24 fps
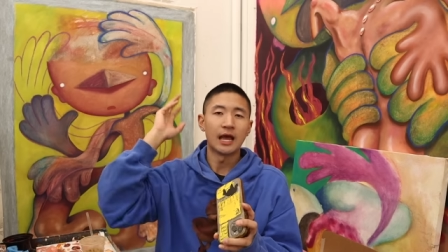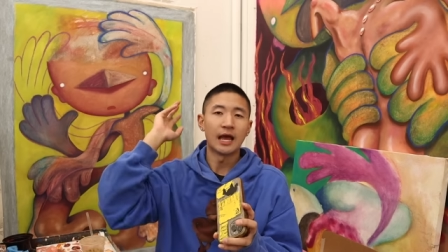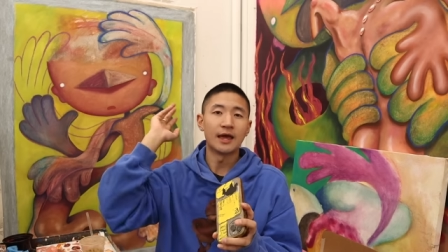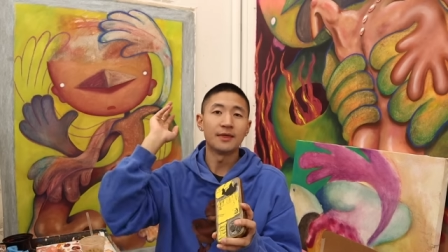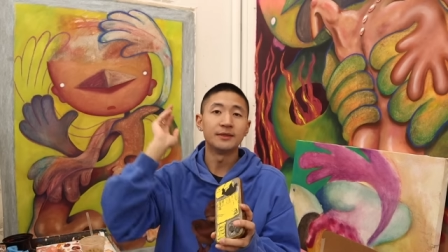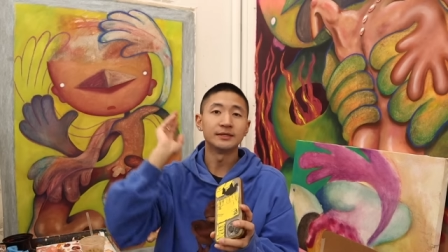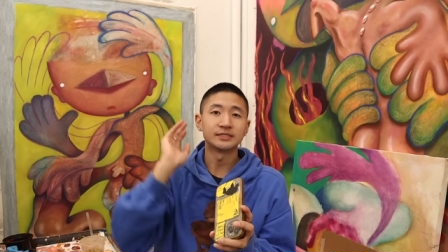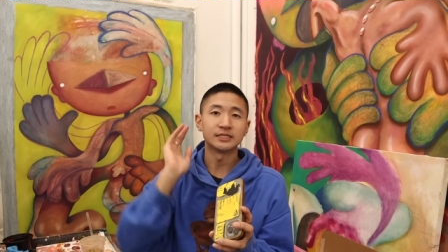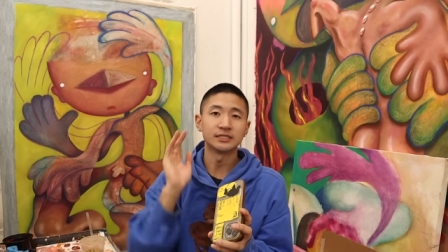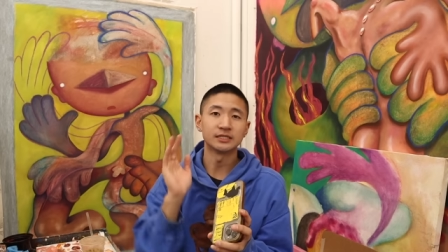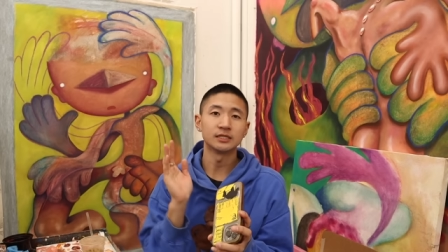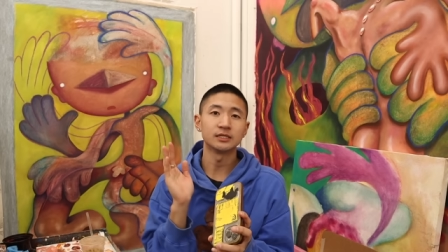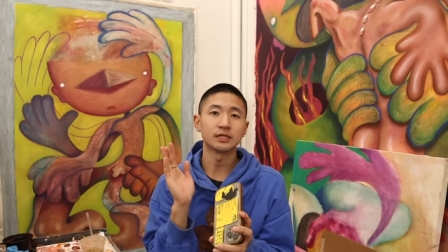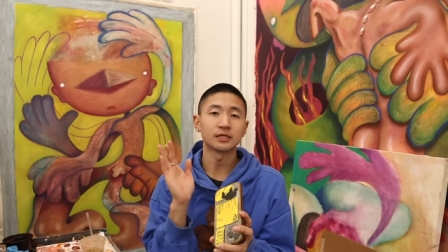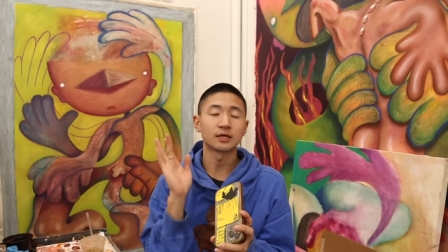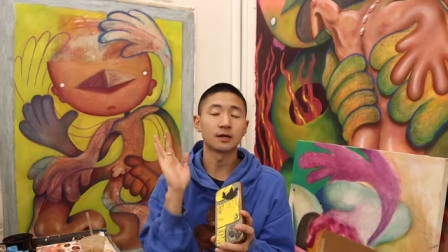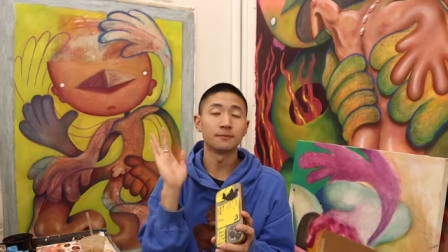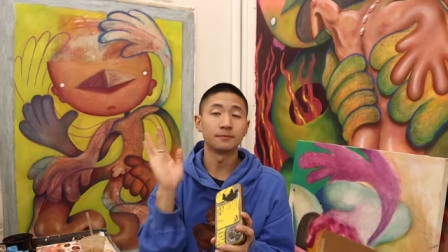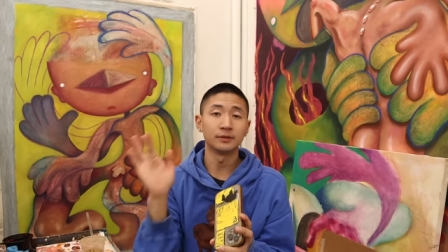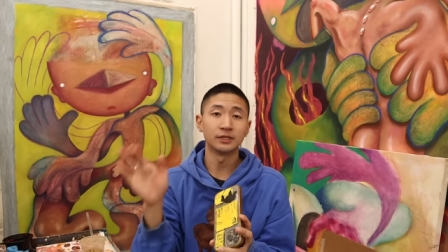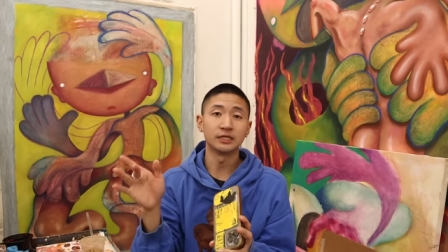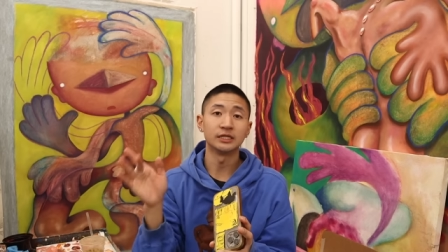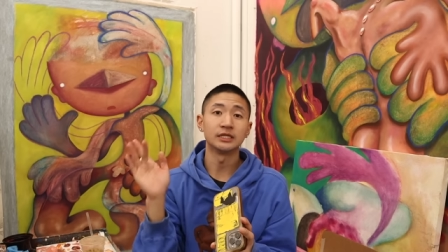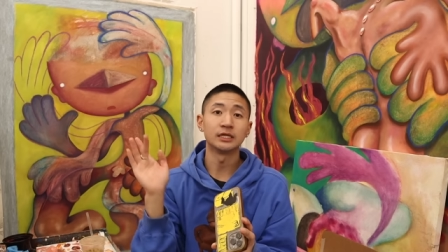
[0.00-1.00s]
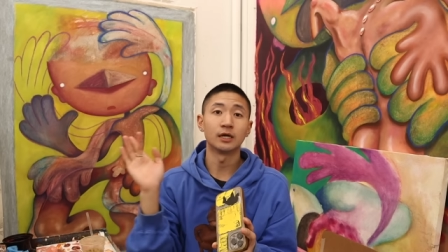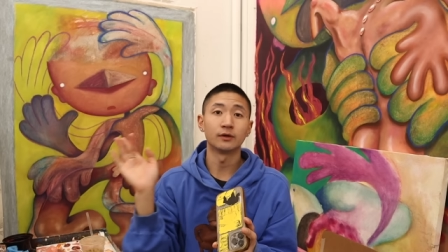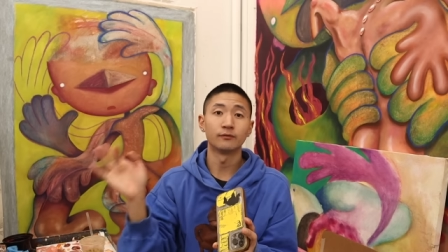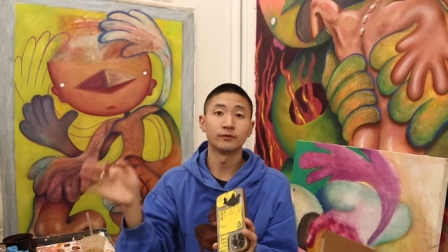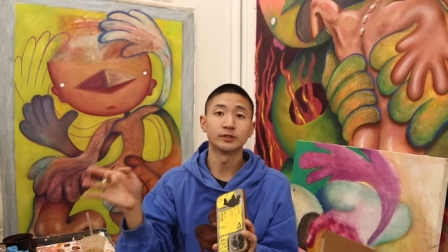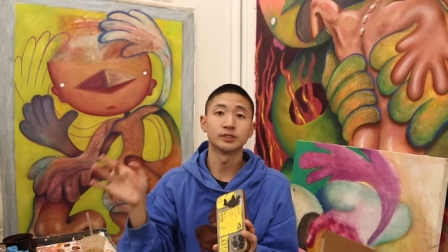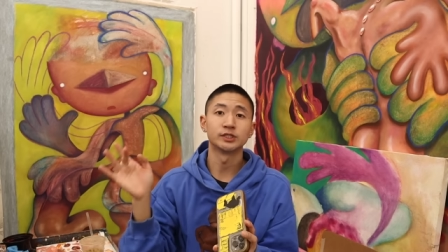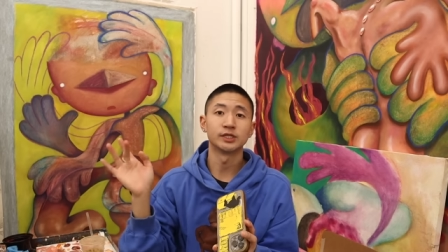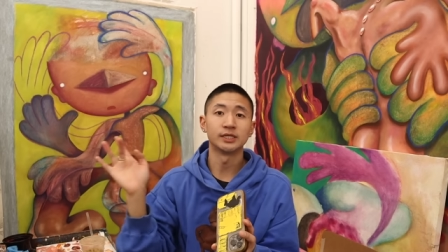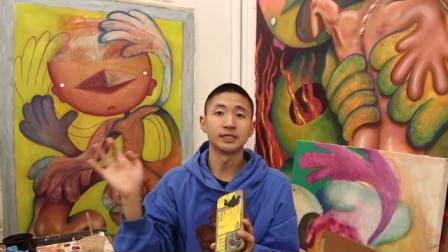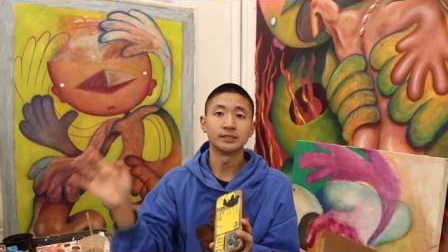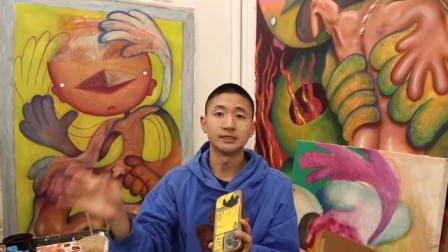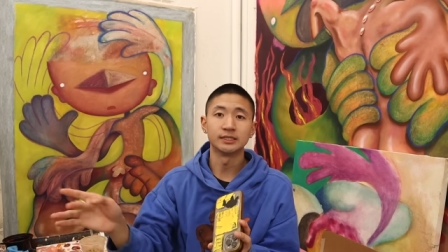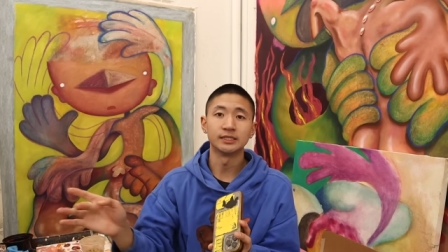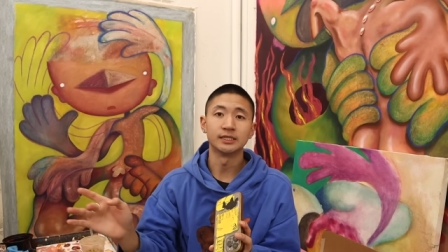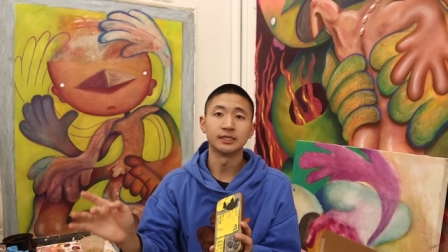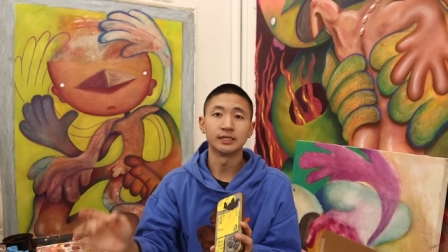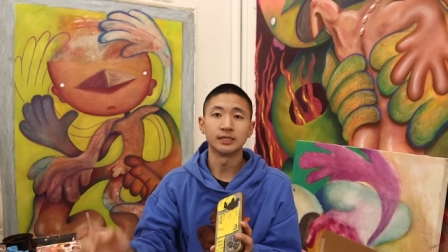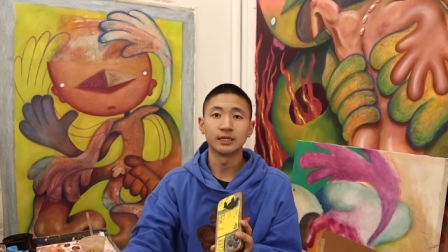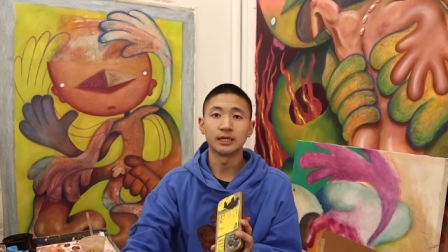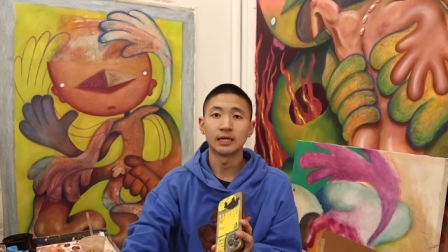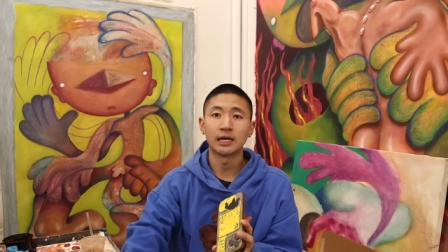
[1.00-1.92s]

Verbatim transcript: And this isn't like a completely original idea.